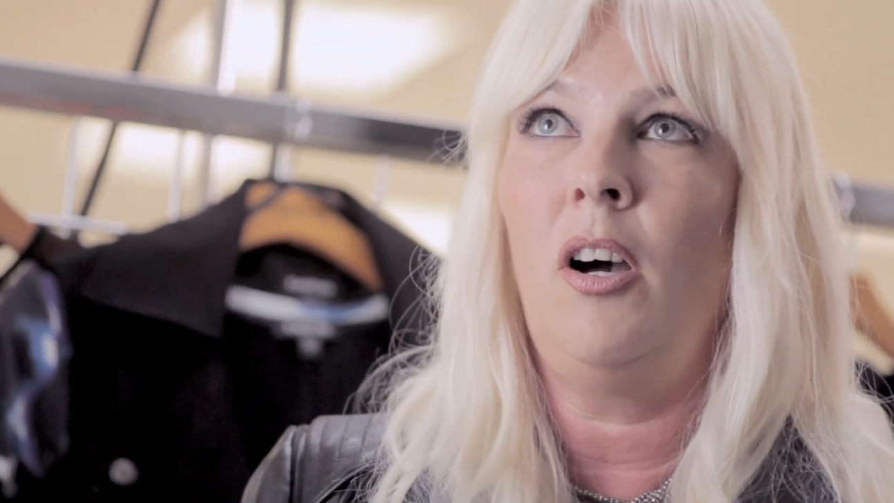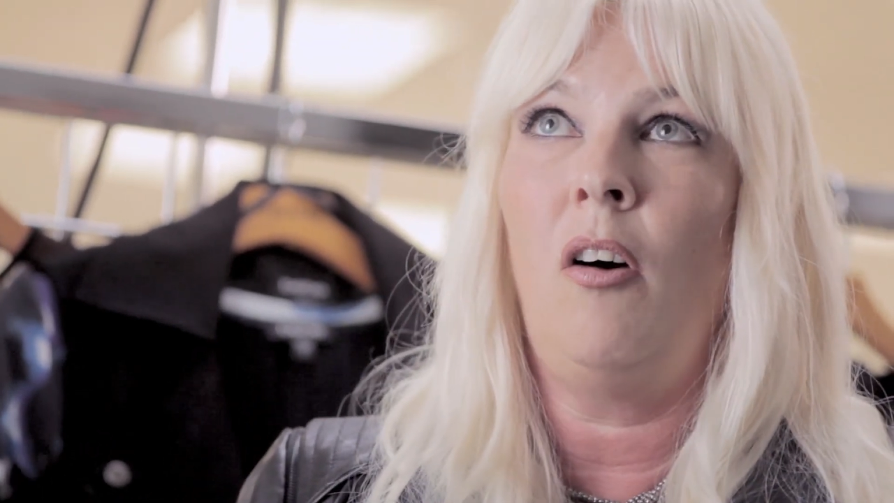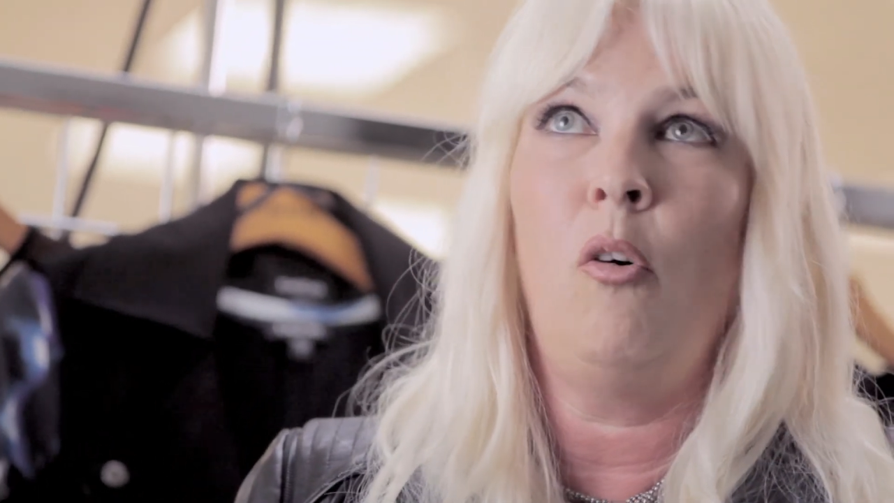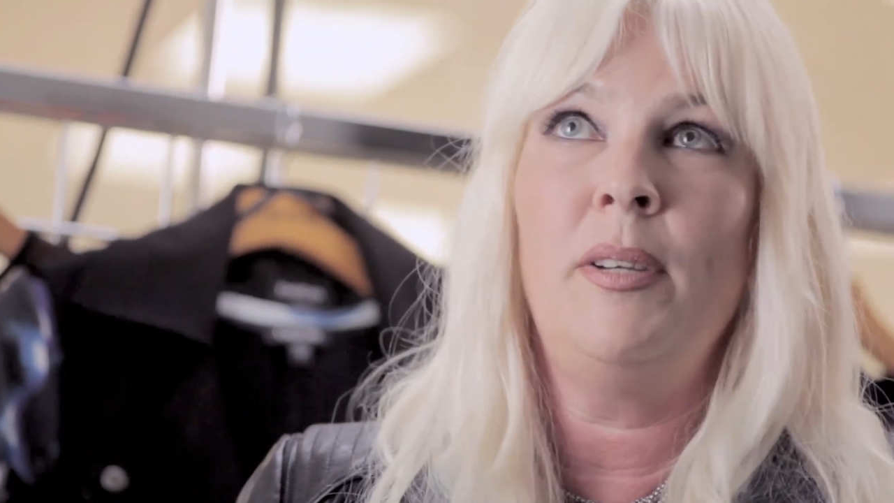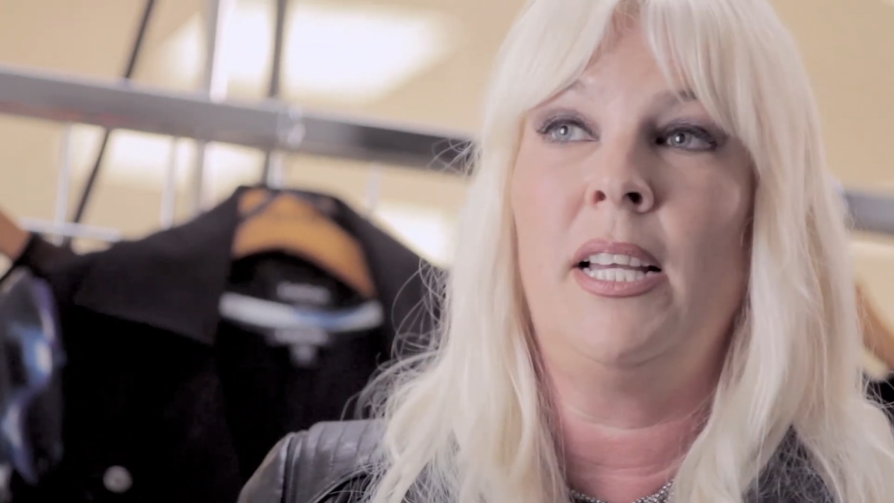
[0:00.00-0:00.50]

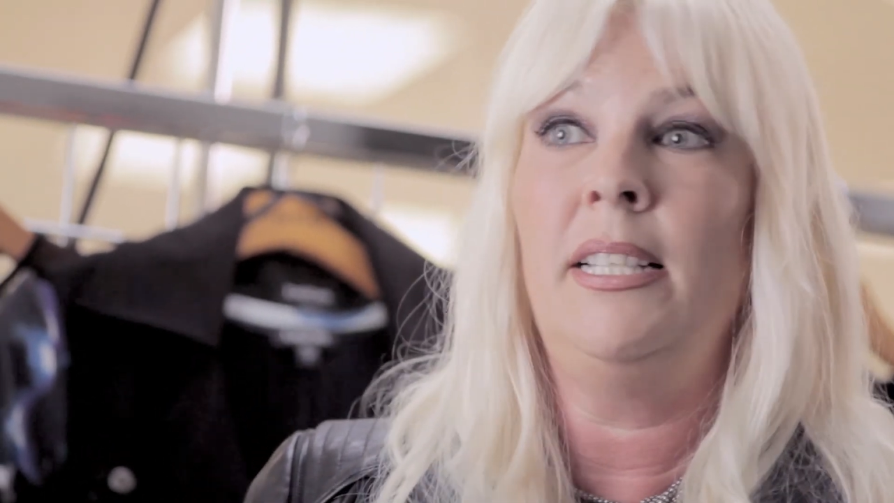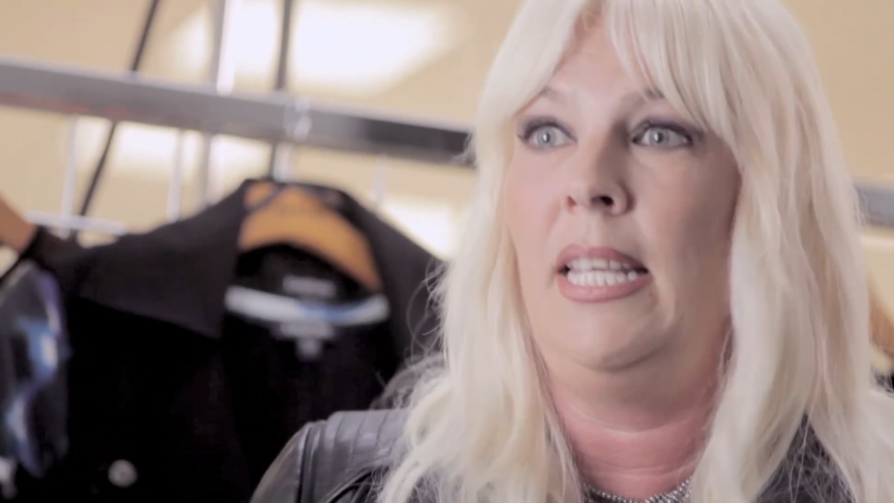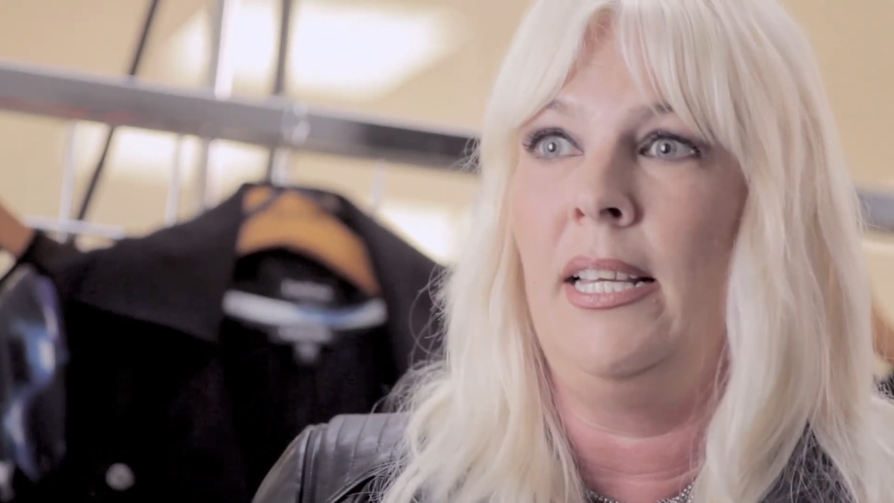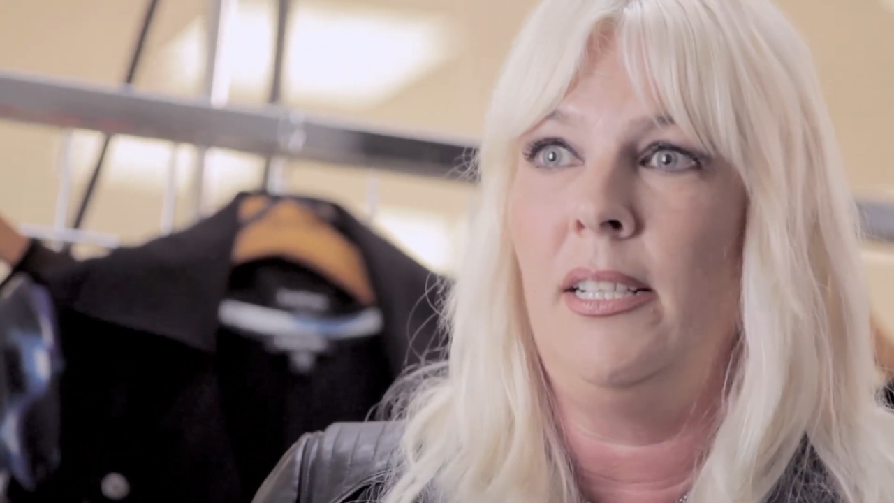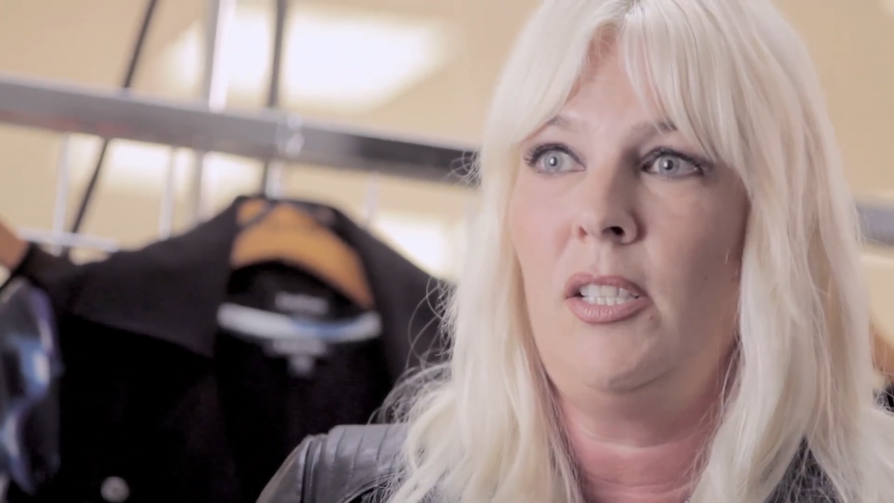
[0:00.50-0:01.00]
always
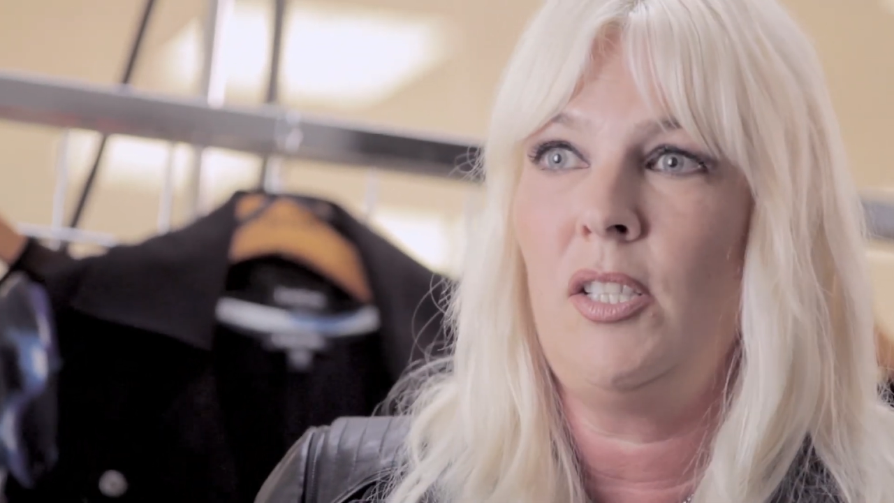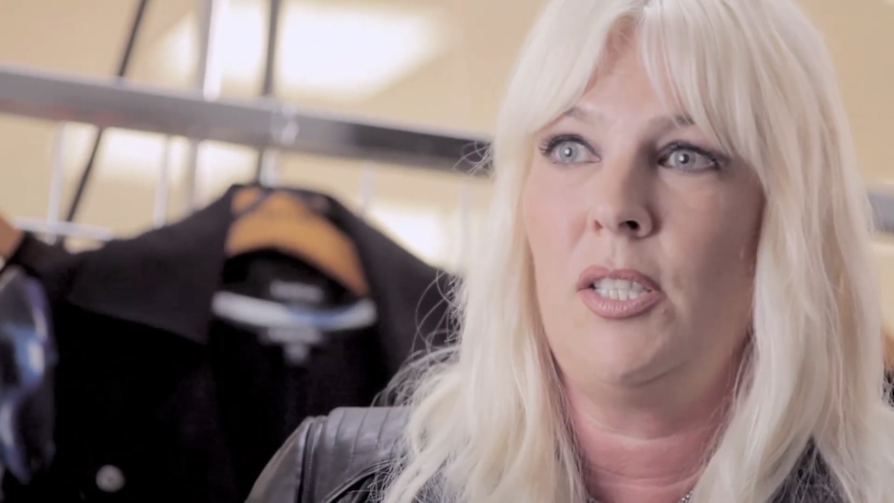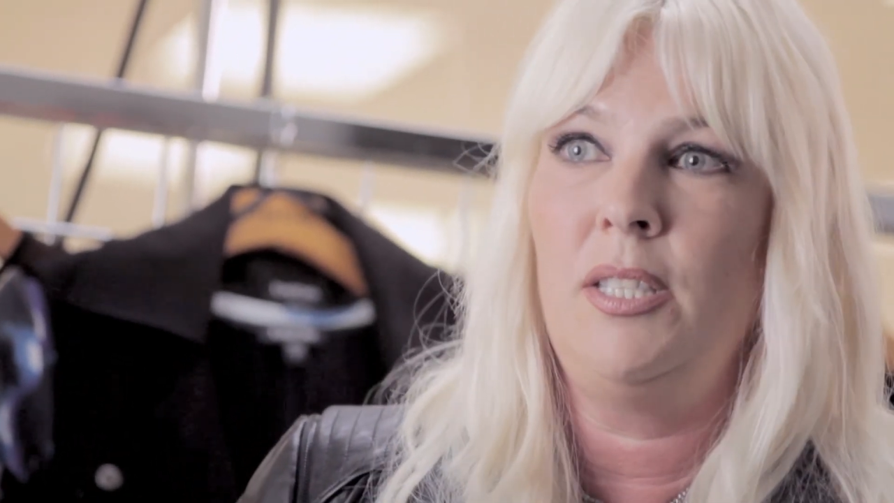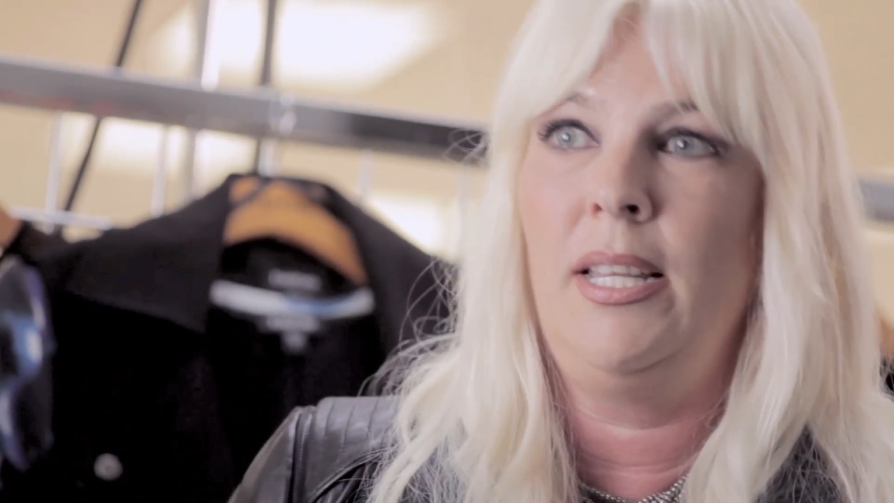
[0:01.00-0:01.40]
ideas